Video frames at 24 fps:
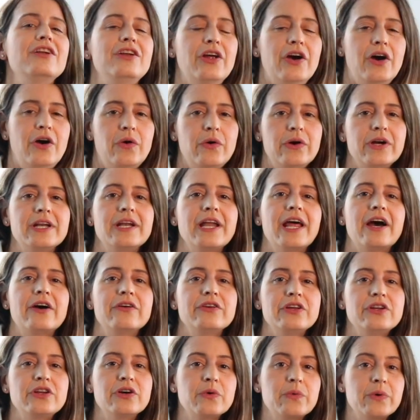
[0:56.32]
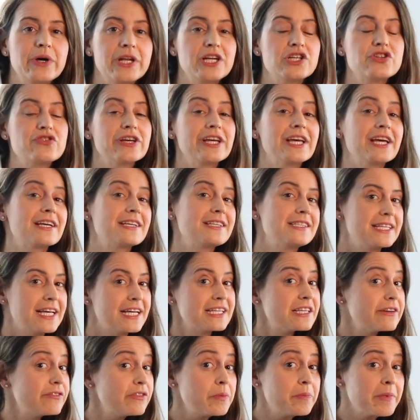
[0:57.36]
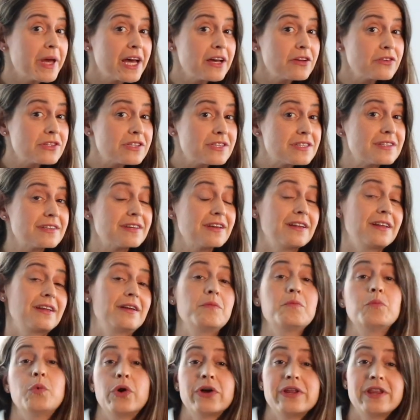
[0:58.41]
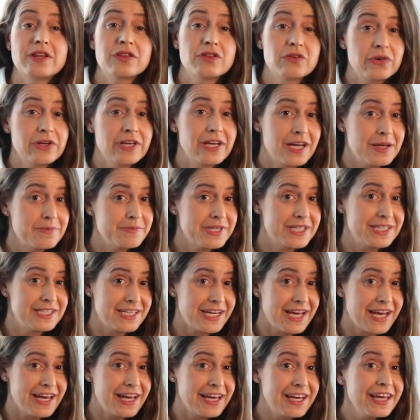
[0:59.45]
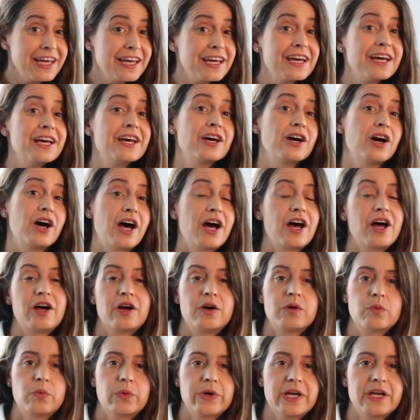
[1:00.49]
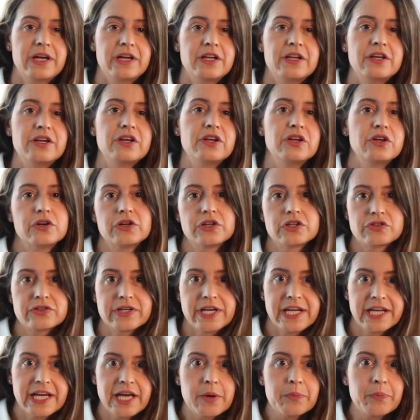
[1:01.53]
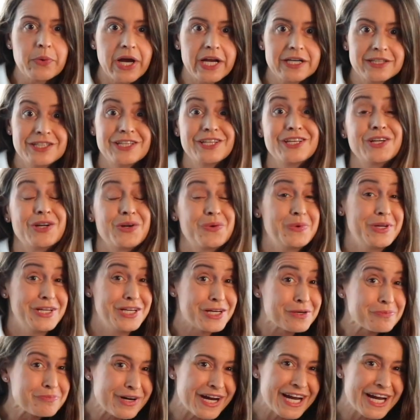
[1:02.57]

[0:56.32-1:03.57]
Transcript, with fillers: No. Now, you don't want to drink excessive amounts, uh, more than three cups a day, uh, when you're trying to get pregnant or when you're